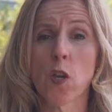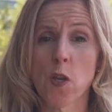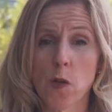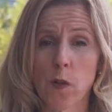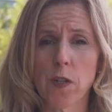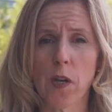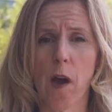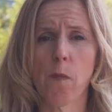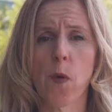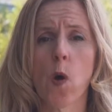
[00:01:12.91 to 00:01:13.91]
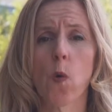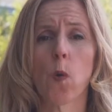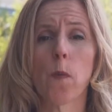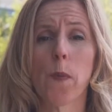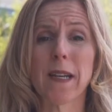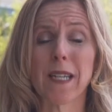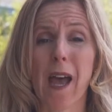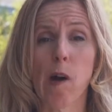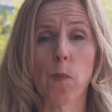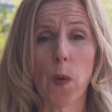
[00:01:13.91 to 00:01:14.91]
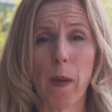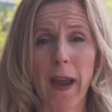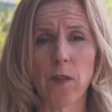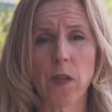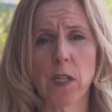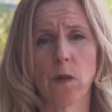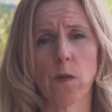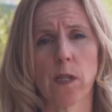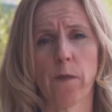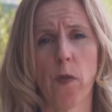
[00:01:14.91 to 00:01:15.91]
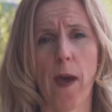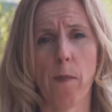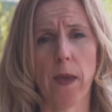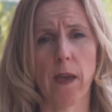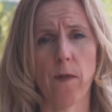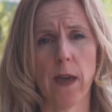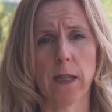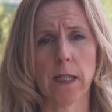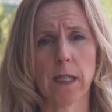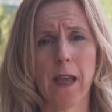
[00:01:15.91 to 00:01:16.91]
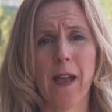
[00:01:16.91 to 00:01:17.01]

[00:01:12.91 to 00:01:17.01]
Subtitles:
Your job will be to help prepare the students for that big event.